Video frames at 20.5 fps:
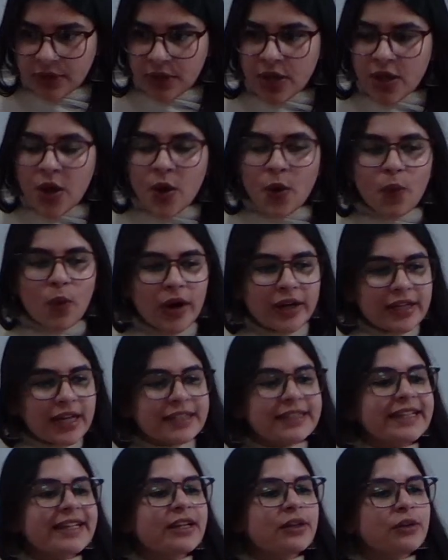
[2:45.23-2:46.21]
What are
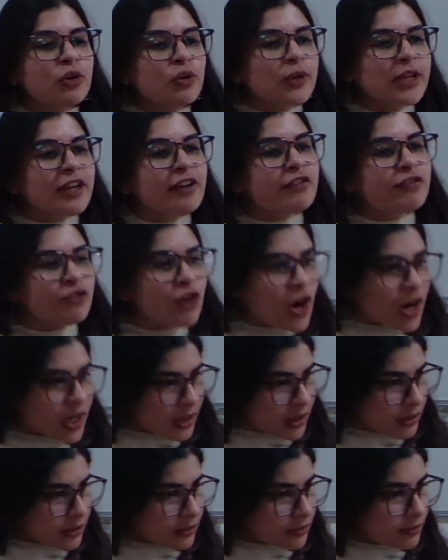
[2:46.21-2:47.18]
they looking for?
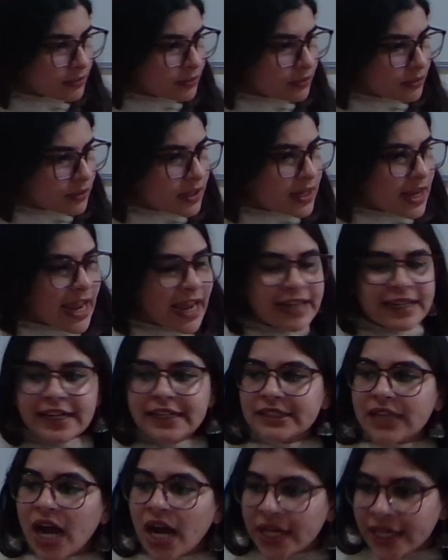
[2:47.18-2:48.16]
Any
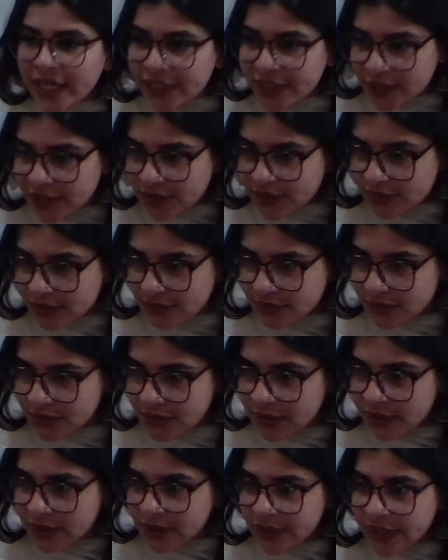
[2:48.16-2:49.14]
target.
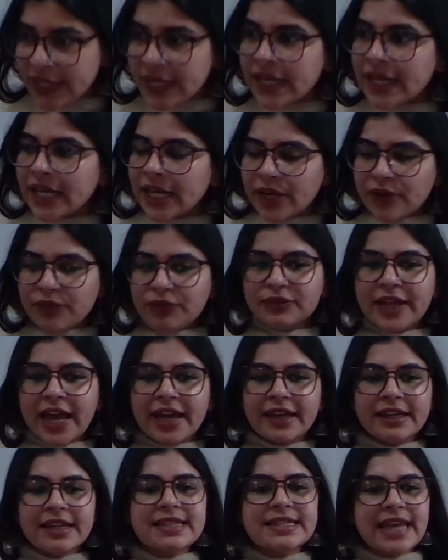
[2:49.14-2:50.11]
If there
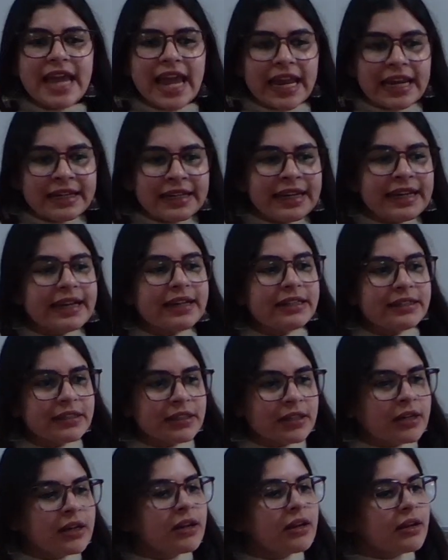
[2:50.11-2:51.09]
is any
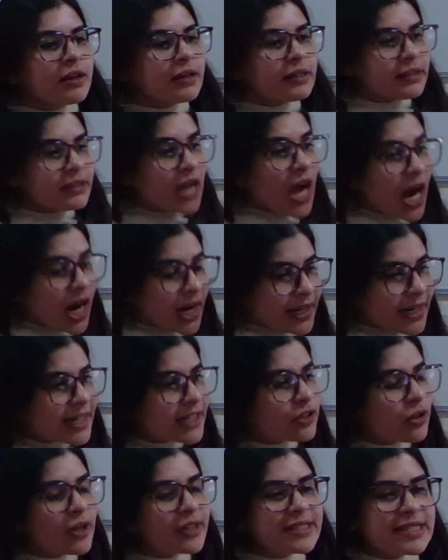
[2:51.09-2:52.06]
target
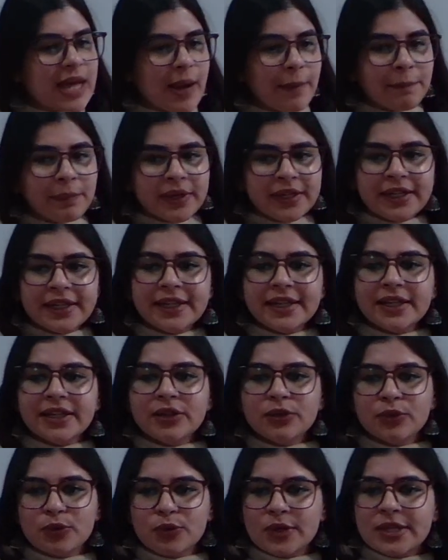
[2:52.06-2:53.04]
or somebody
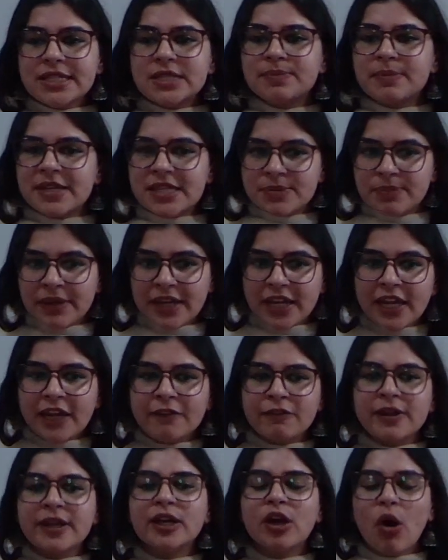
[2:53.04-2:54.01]
who is
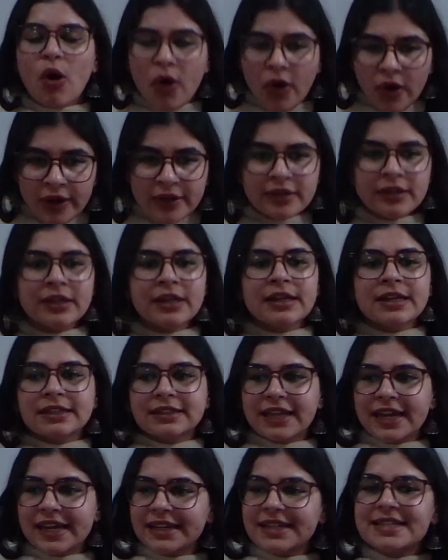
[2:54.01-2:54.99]
misbehaving or
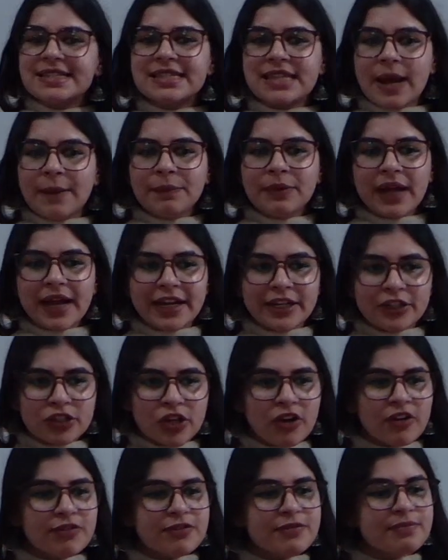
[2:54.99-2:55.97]
there is some kind of
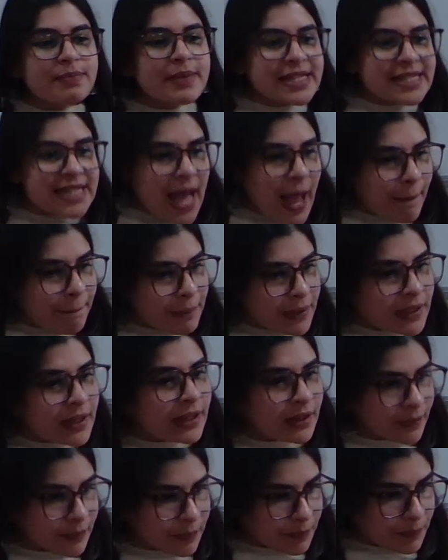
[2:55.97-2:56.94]
mishappening,
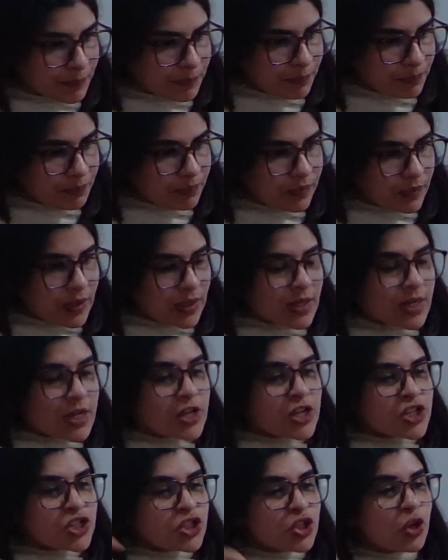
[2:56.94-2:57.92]

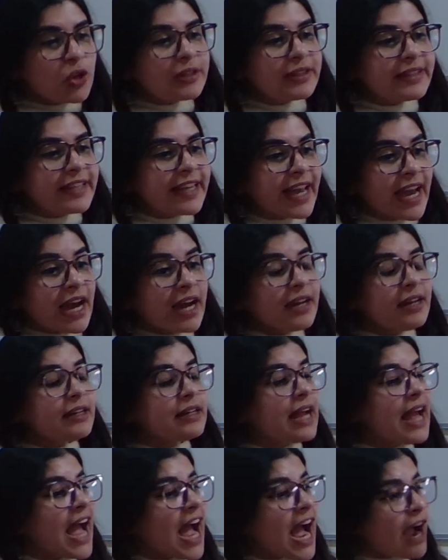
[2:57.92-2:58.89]
so there
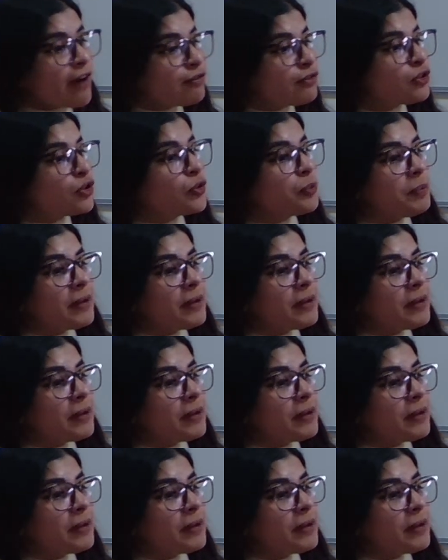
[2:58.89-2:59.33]
have to be